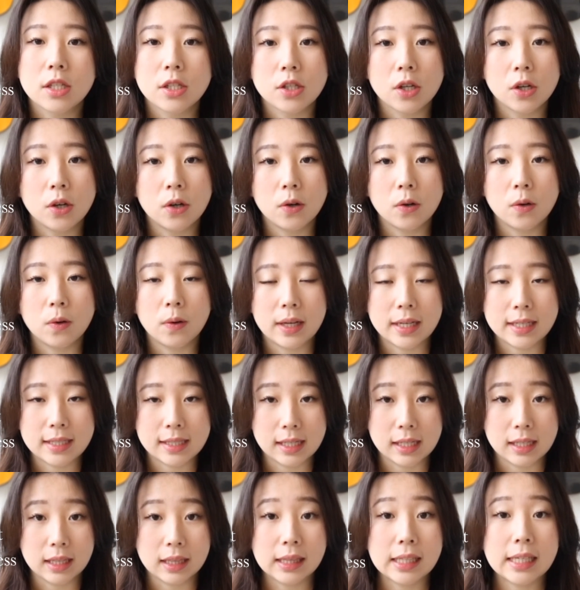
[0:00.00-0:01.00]
So
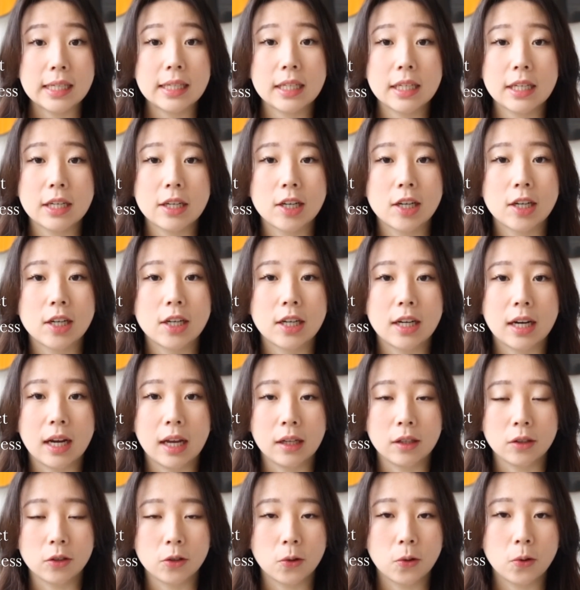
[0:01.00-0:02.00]
is it linear
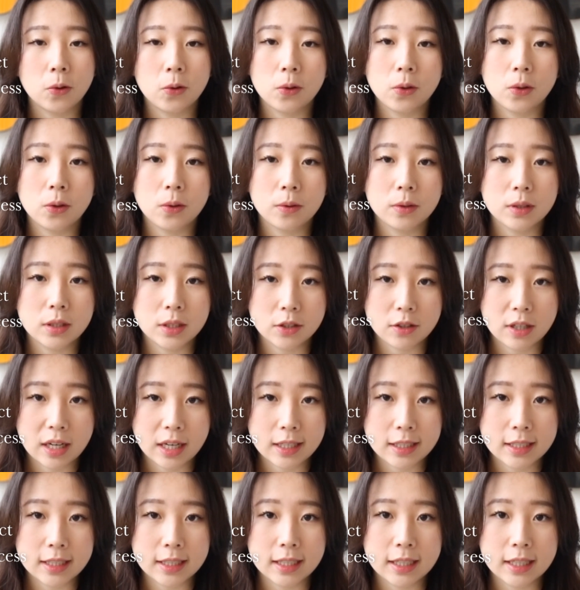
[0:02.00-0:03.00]
and goal
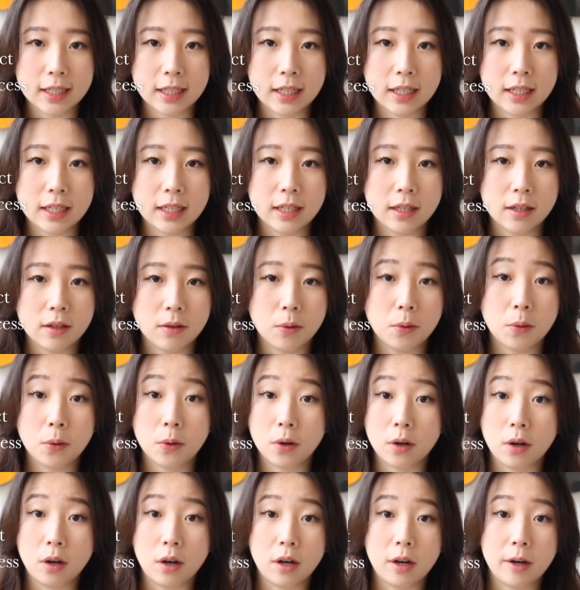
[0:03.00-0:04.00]
directed,
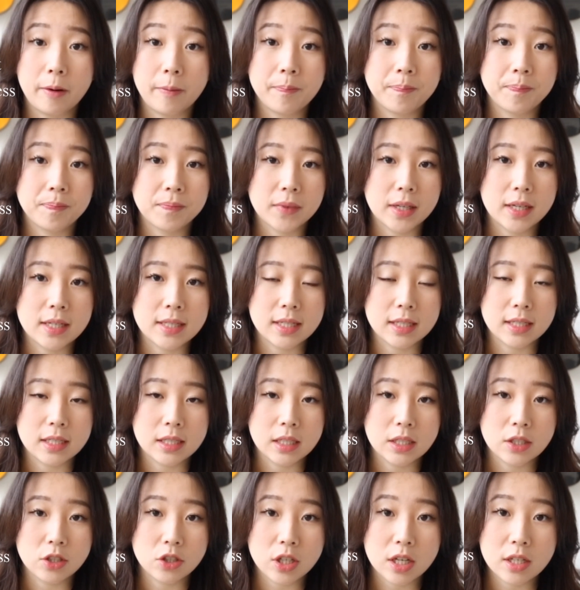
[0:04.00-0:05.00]
or is it
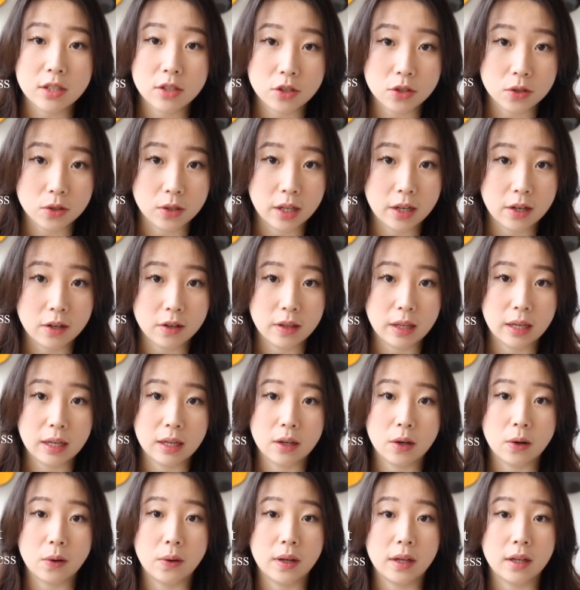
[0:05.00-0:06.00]
tangential? Are
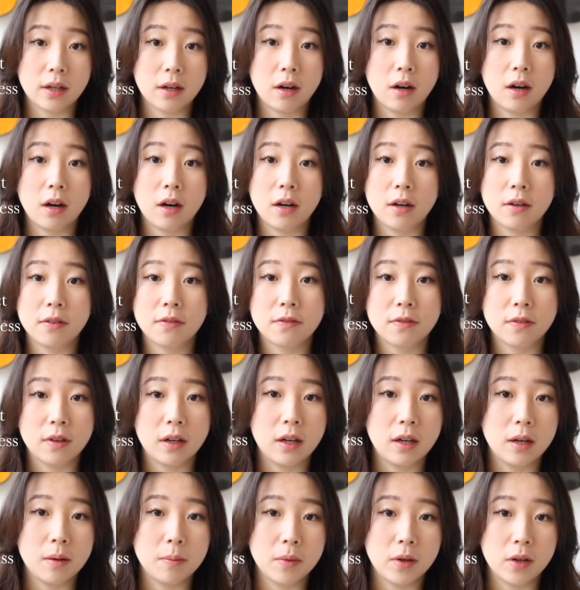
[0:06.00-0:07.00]
they going off
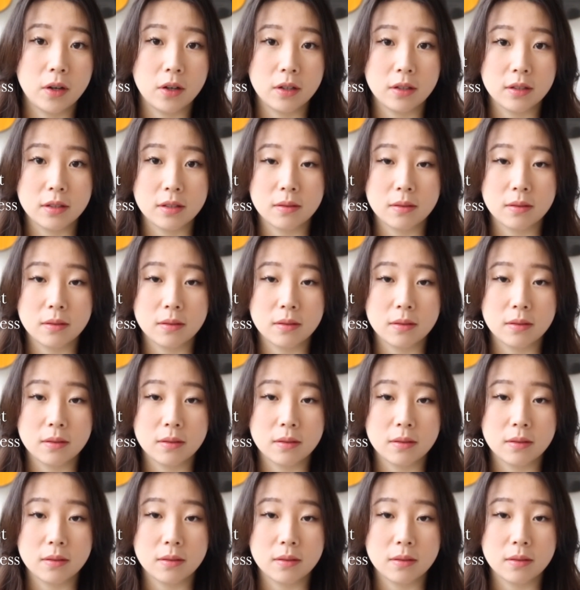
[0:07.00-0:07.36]
on